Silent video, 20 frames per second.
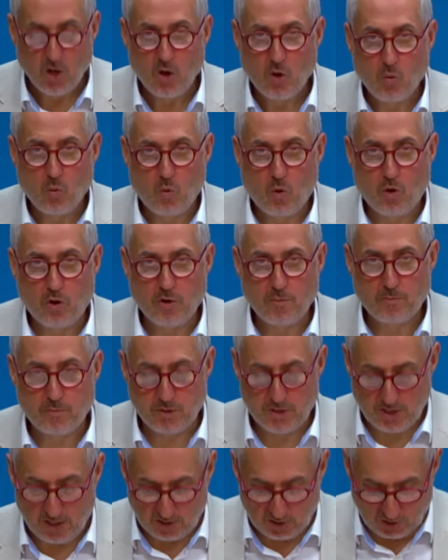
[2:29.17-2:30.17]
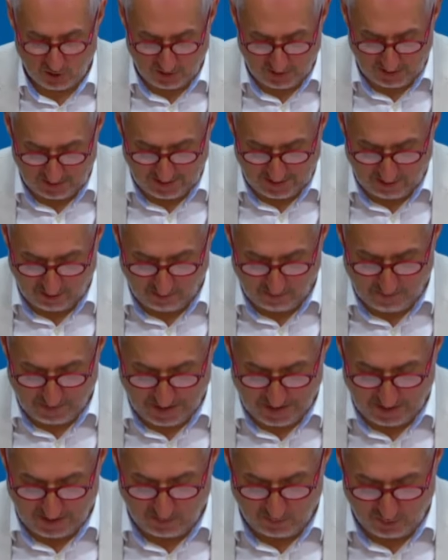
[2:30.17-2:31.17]
Water production in Deir
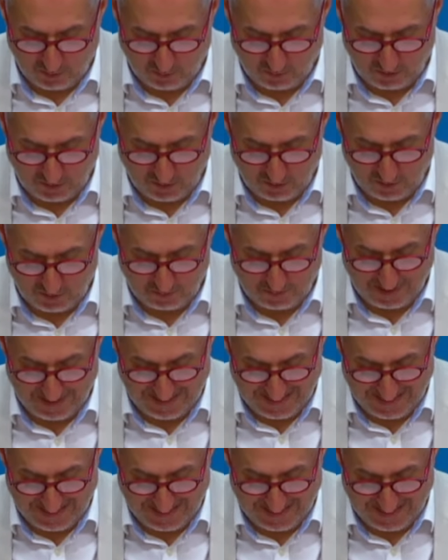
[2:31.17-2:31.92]
al-Bala was reduced by